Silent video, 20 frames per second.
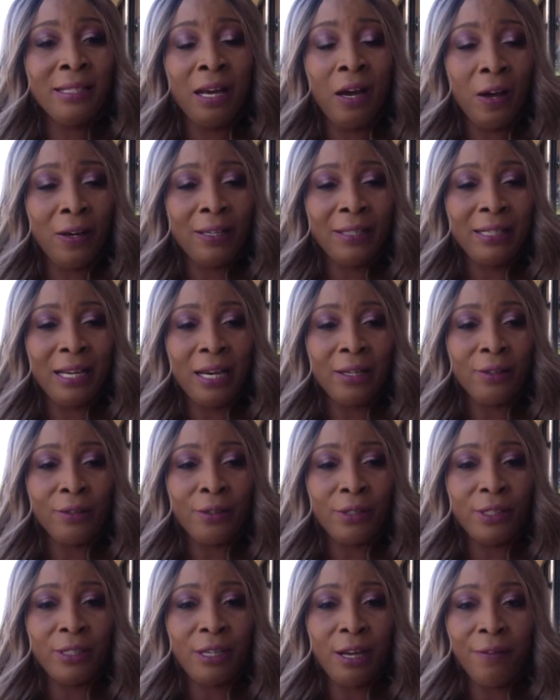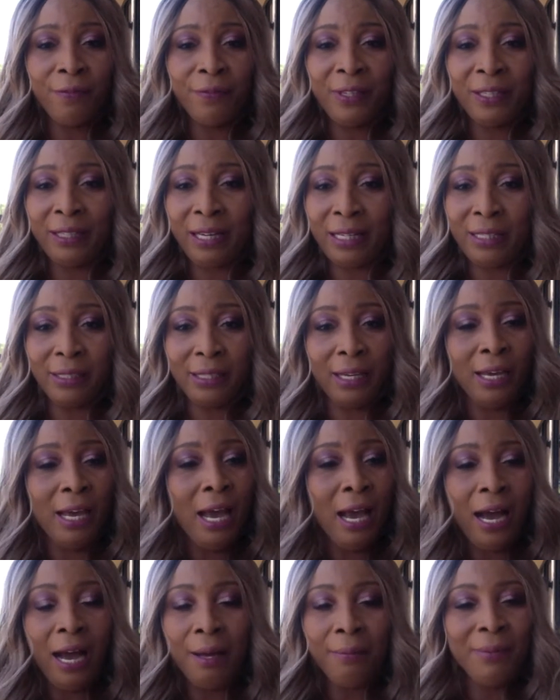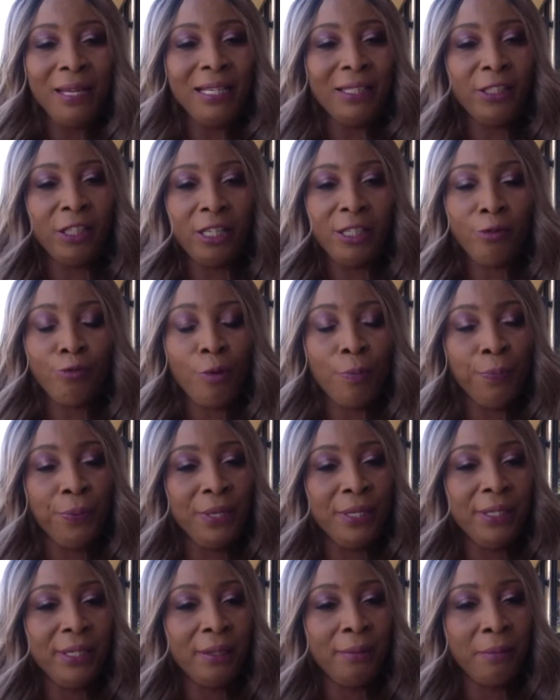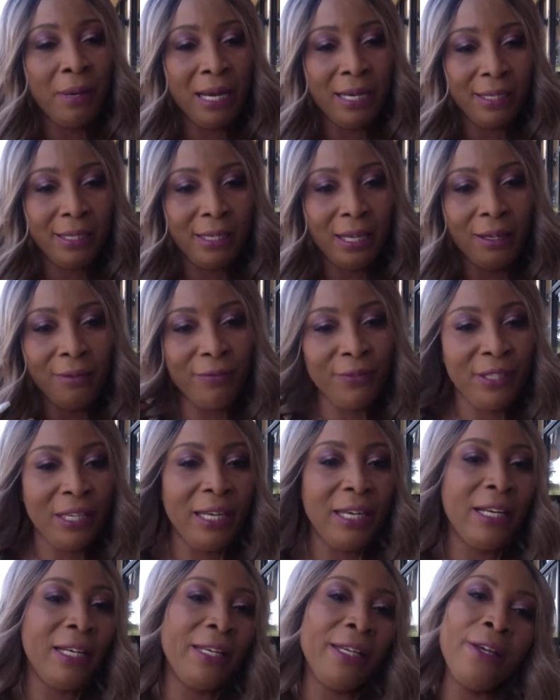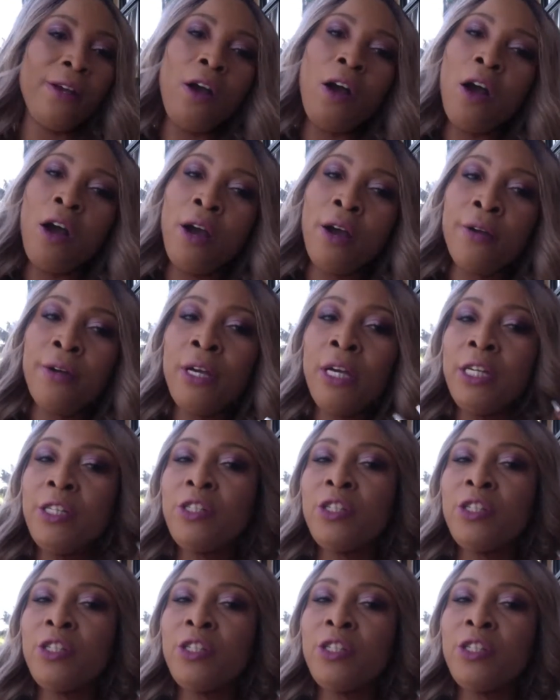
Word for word: and all of that good stuff that i say i'm not just repeating myself daily or